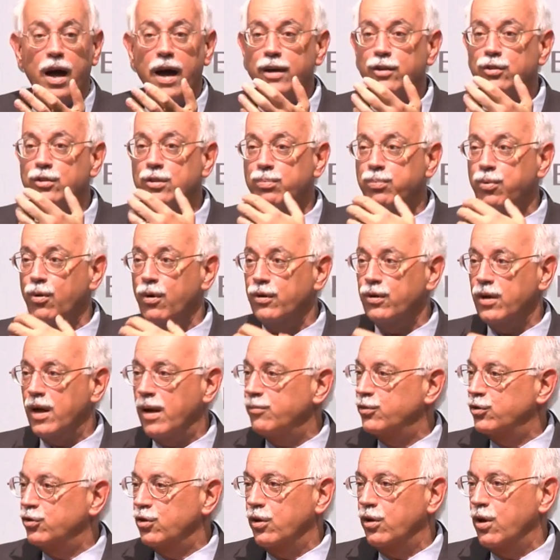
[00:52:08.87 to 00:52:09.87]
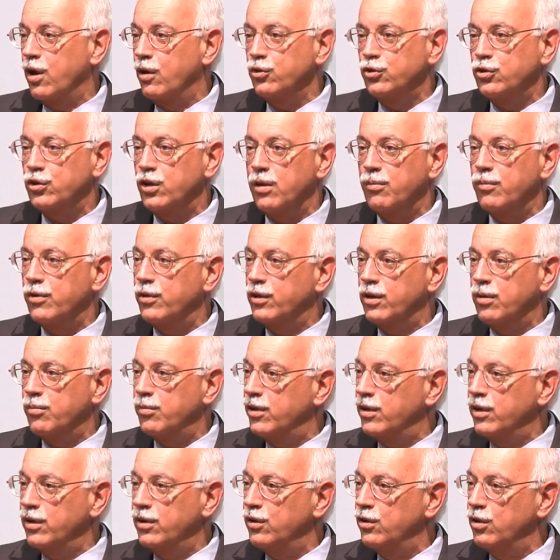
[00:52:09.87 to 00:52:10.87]
I support him. I'm co-chairman of the
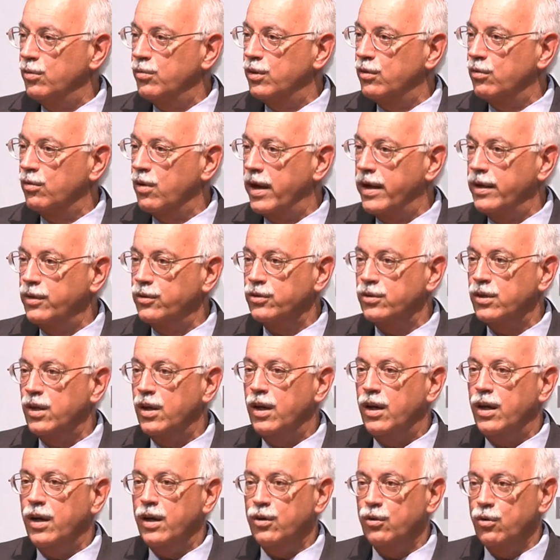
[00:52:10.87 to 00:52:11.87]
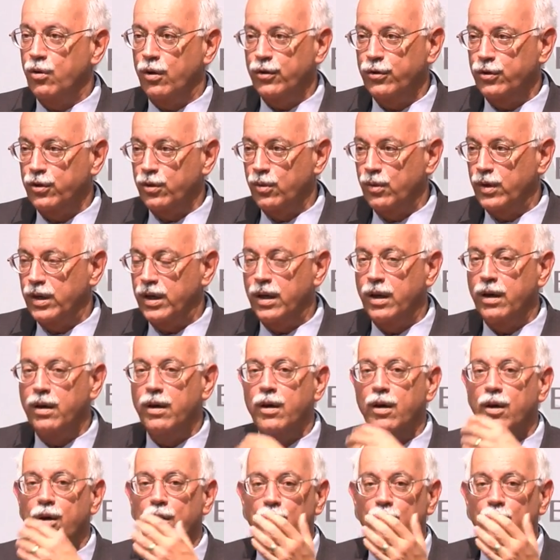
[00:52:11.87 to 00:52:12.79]
Committee on Human Rights in North Korea